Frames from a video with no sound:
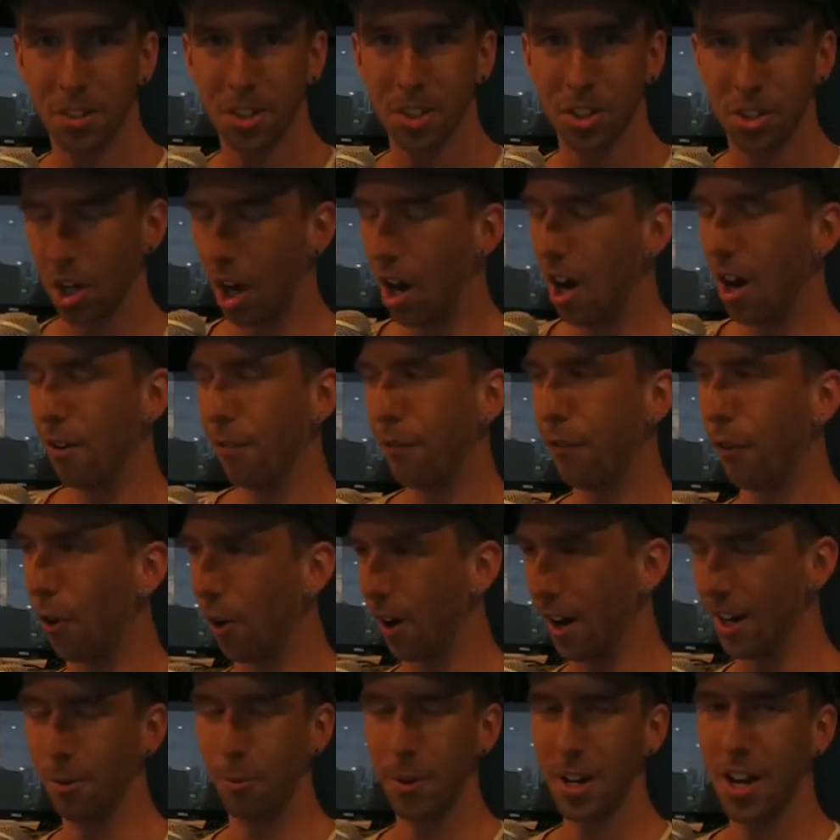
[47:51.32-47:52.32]
Go
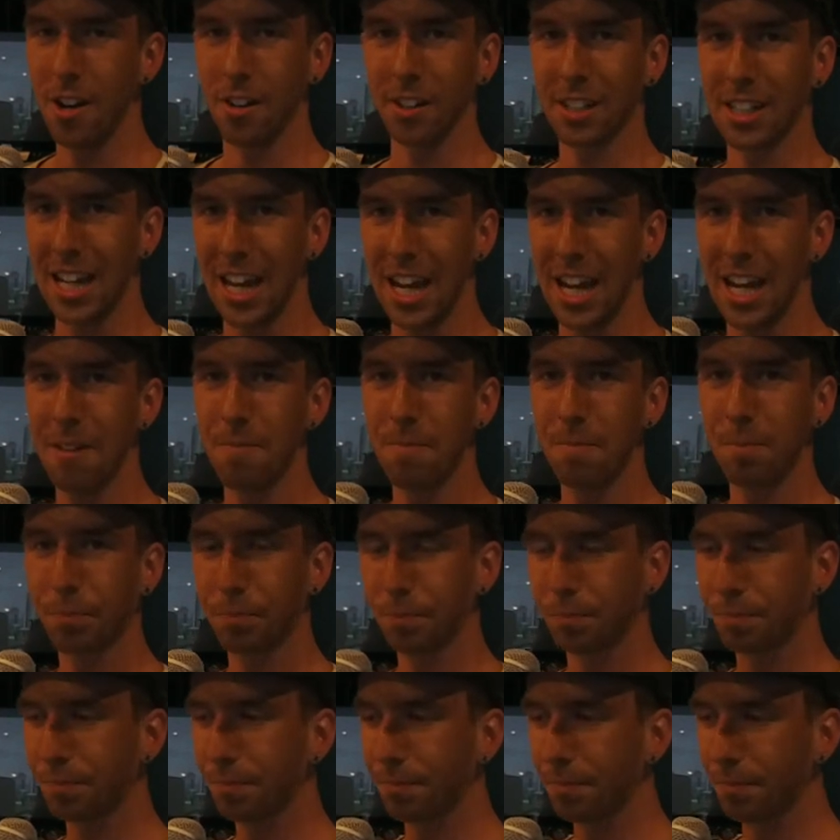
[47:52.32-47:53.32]
for it. We don't care."
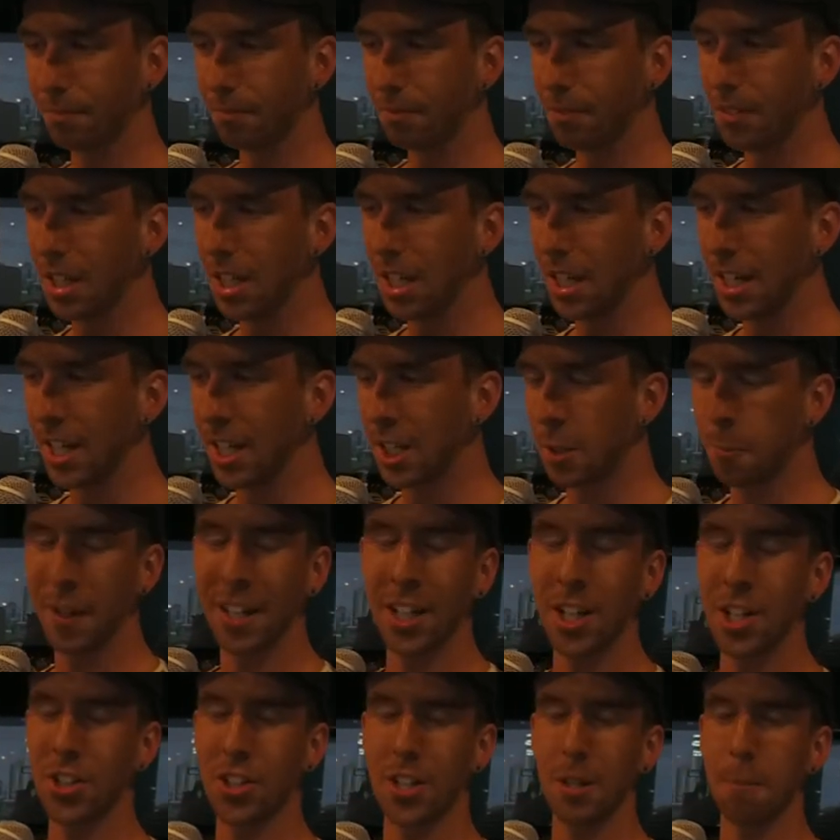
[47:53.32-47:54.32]
It's
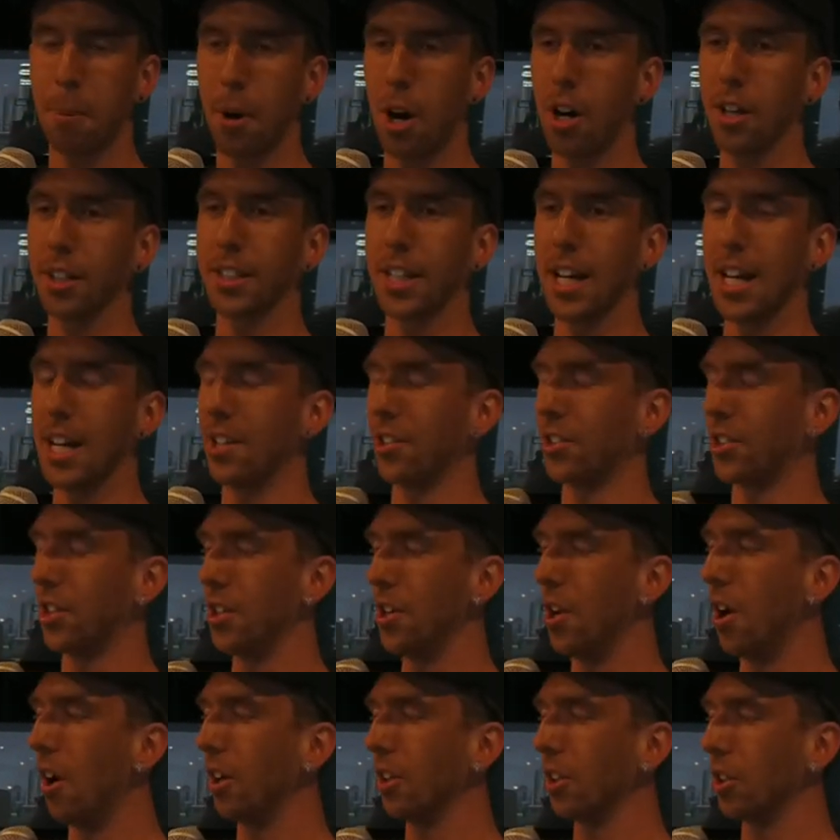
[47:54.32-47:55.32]
because the podcasts are not